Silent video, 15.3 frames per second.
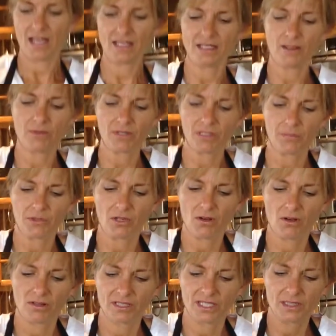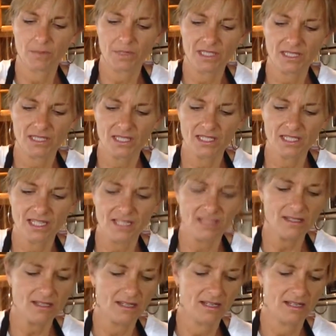And then we're gonna put all these pieces in.